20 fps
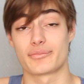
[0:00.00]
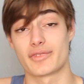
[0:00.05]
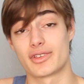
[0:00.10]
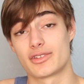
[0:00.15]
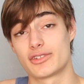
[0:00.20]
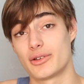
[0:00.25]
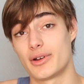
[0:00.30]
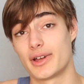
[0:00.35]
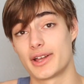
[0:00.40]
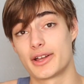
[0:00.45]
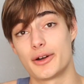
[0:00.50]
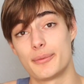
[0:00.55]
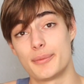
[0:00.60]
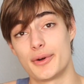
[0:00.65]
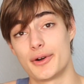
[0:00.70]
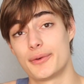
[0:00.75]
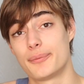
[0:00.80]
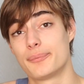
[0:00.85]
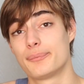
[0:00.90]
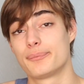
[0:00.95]
So I come
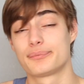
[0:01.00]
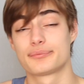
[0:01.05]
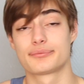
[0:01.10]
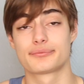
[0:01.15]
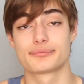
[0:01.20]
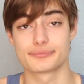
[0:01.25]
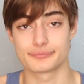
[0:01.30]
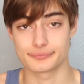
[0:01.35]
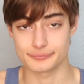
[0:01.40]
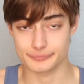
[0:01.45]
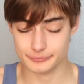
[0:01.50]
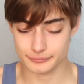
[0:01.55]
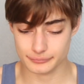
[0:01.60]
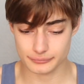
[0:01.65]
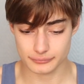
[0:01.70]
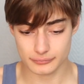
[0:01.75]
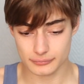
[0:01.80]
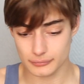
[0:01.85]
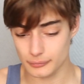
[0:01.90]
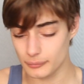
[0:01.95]
home,
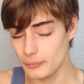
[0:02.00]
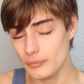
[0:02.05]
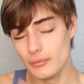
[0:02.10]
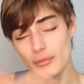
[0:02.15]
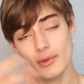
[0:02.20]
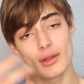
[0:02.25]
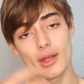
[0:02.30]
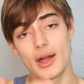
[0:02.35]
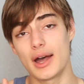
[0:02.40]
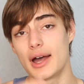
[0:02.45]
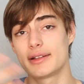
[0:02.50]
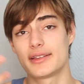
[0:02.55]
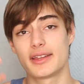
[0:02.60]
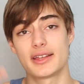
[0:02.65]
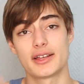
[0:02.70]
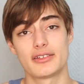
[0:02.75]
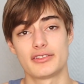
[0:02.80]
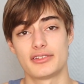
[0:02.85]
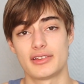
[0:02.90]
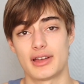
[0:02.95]
I
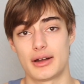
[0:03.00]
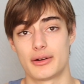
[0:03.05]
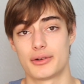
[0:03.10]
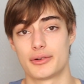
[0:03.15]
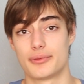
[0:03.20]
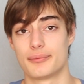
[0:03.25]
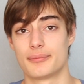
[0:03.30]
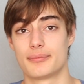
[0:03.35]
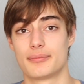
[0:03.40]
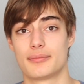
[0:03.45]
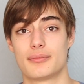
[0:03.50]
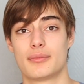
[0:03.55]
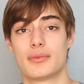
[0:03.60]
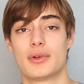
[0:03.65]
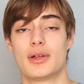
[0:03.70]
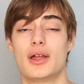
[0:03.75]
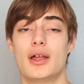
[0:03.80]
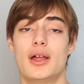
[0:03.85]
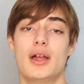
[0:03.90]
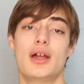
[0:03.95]
take a shower,
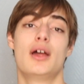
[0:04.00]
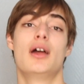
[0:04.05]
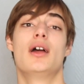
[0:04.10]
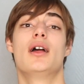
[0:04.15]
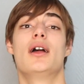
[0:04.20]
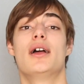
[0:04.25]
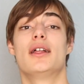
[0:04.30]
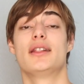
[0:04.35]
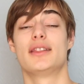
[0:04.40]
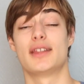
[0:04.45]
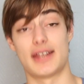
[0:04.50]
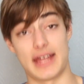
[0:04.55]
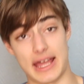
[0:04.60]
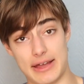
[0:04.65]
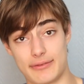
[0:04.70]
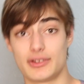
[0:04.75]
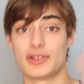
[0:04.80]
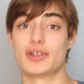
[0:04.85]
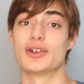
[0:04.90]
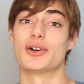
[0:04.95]
then I
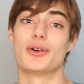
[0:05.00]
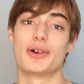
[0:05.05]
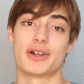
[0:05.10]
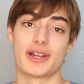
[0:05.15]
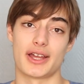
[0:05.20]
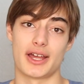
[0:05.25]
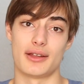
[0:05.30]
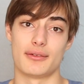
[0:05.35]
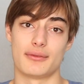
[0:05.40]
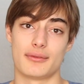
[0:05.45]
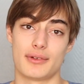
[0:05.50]
have to go again.